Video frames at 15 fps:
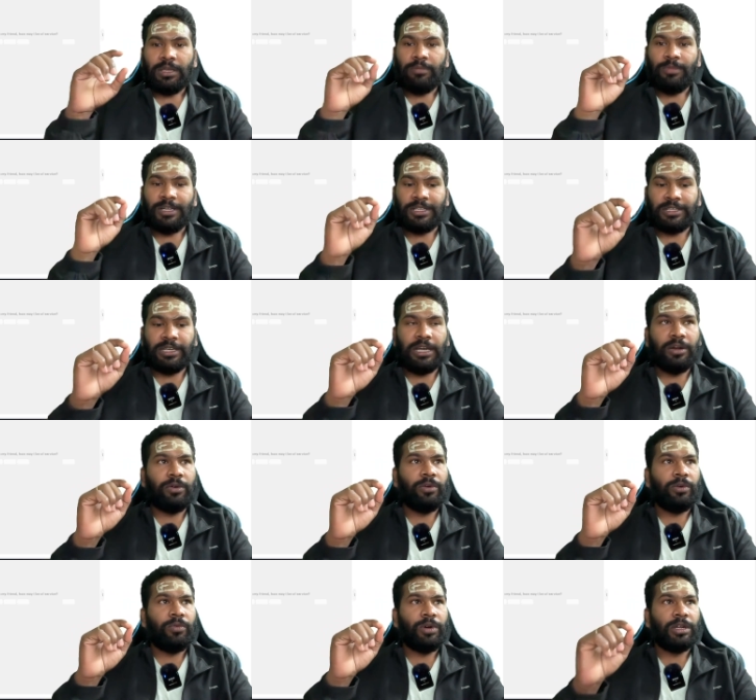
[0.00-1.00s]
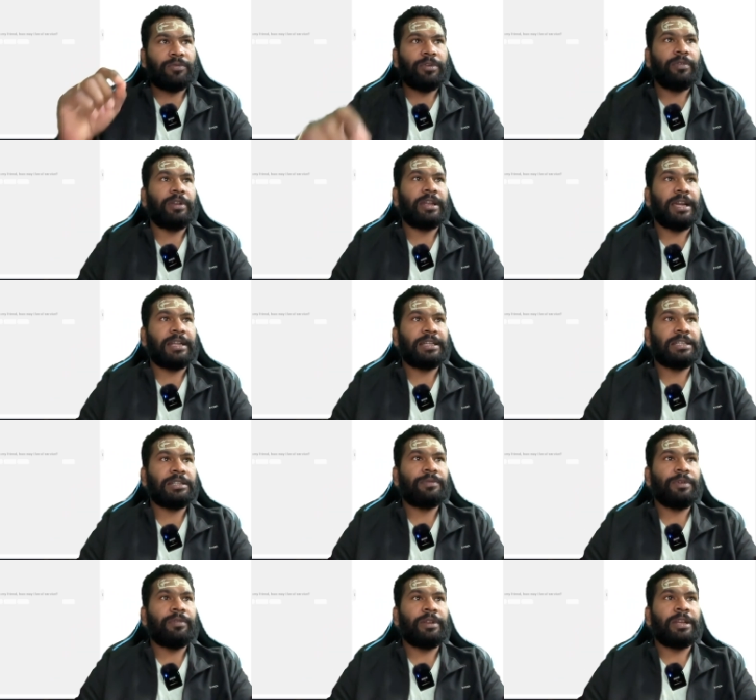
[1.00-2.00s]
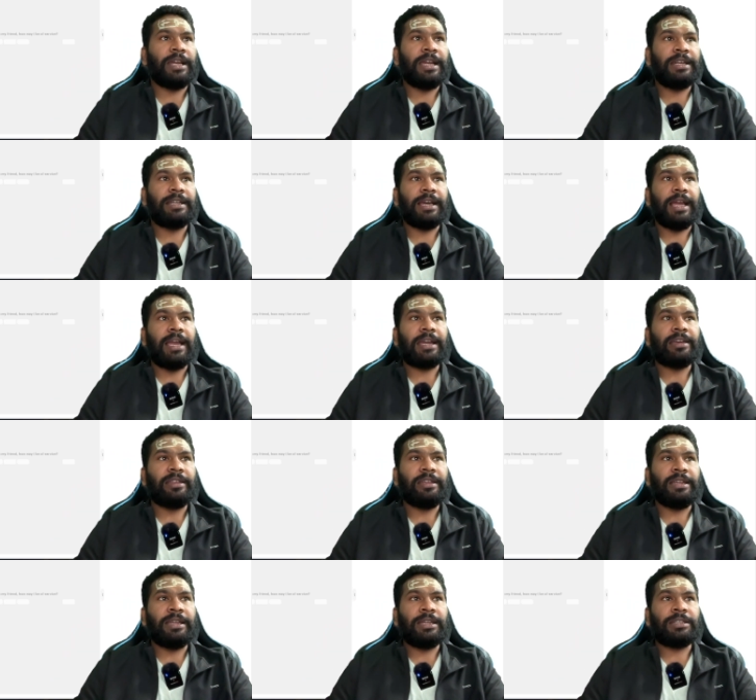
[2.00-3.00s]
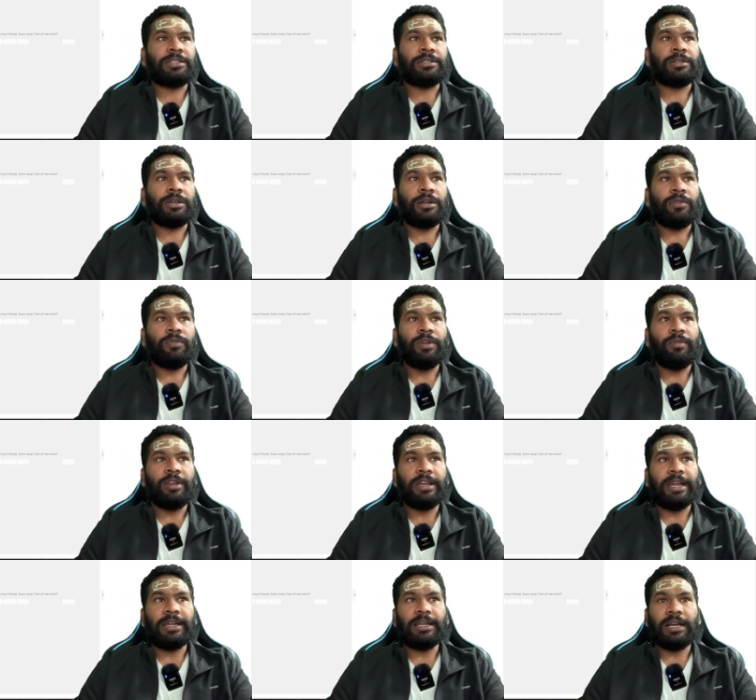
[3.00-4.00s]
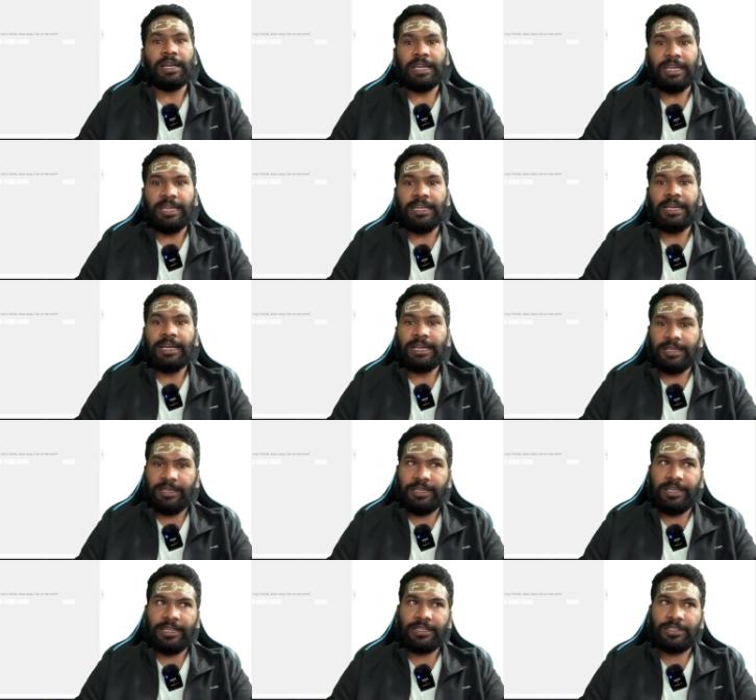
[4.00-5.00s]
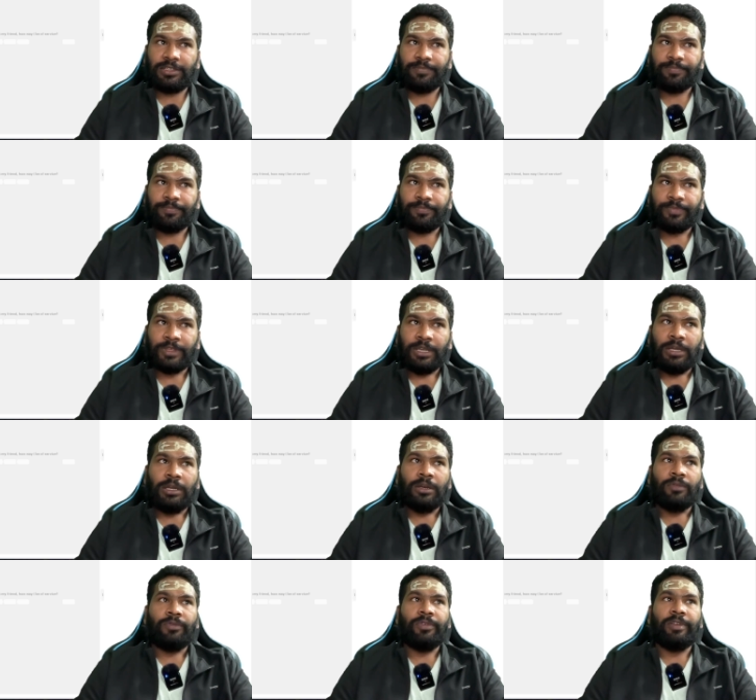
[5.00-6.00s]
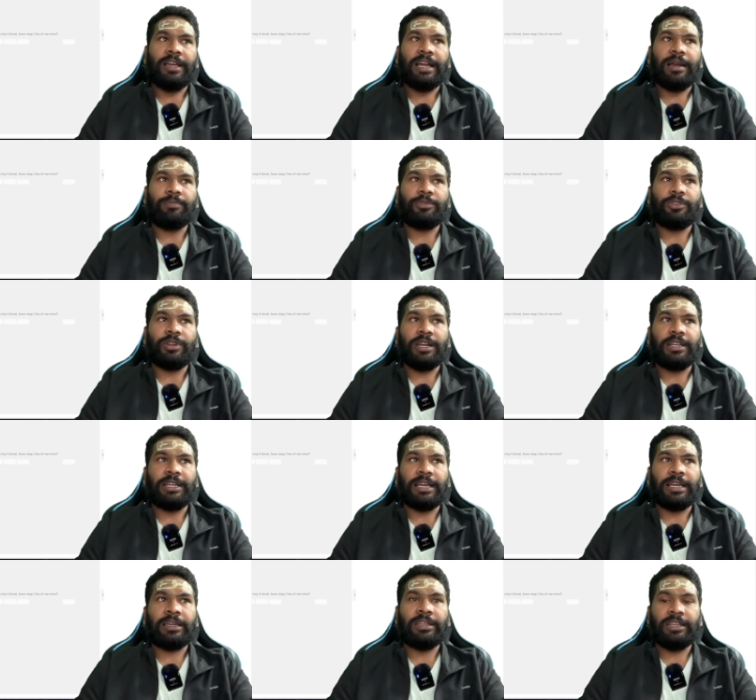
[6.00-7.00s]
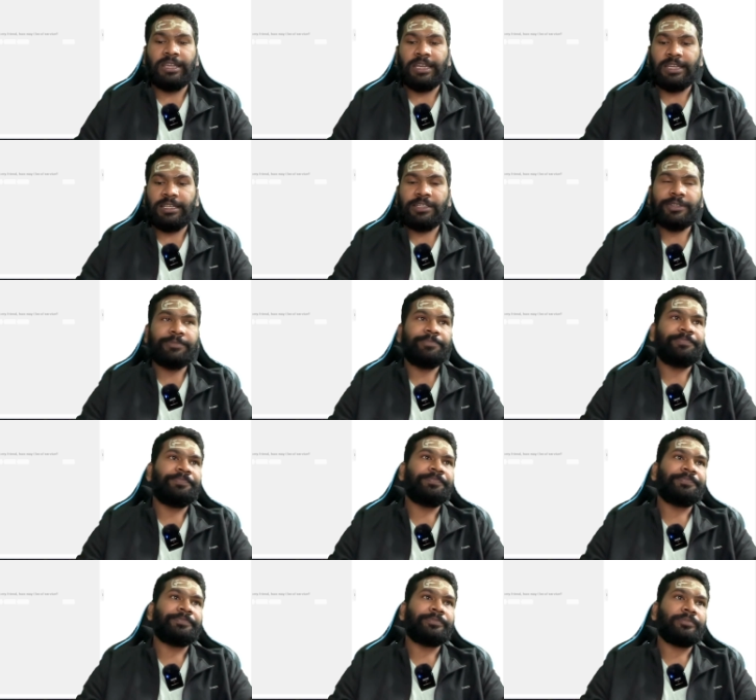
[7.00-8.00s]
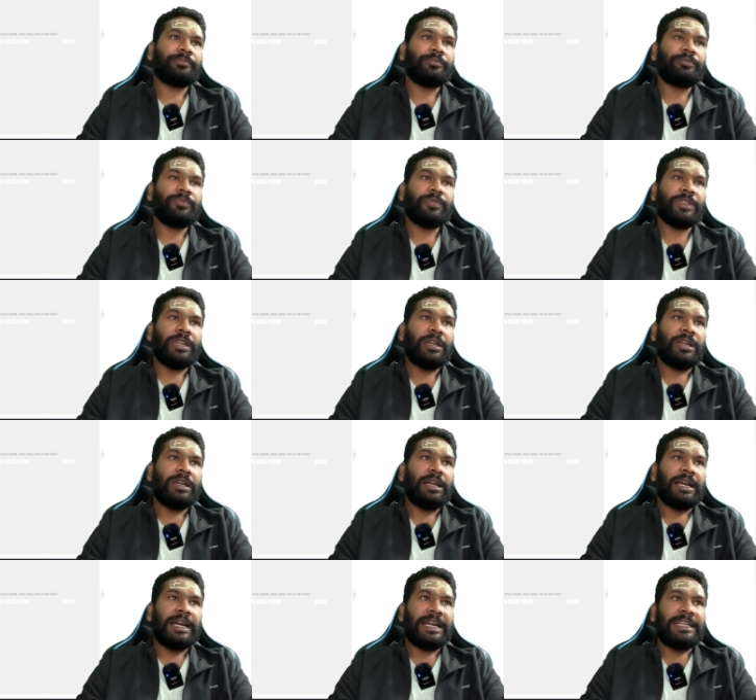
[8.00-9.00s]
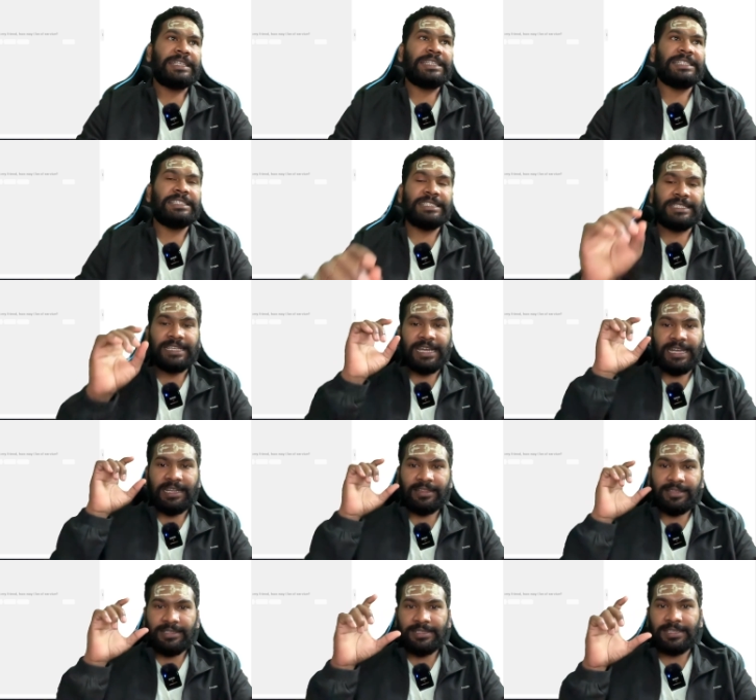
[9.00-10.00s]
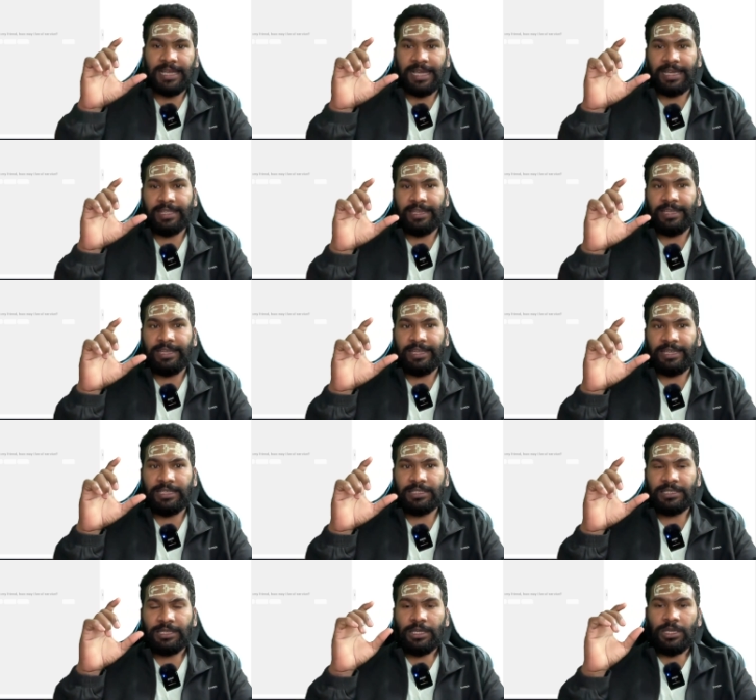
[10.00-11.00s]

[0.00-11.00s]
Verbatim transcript: but now what we will write it we will write aggregate we will write again aggregate we will have to write aggregate and inside this aggregate